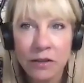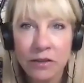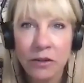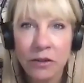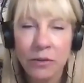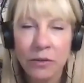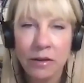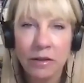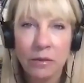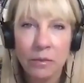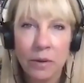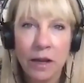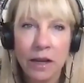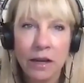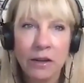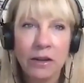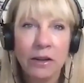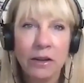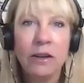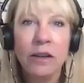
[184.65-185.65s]
to
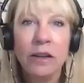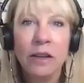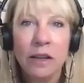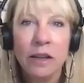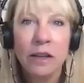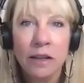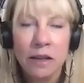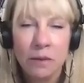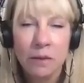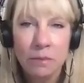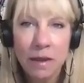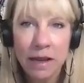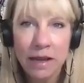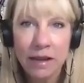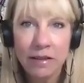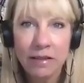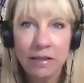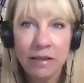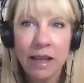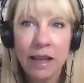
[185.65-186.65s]
inspire, make
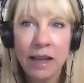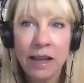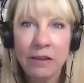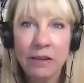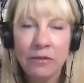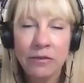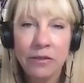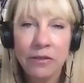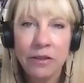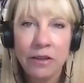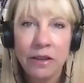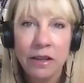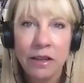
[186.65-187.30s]
us laugh,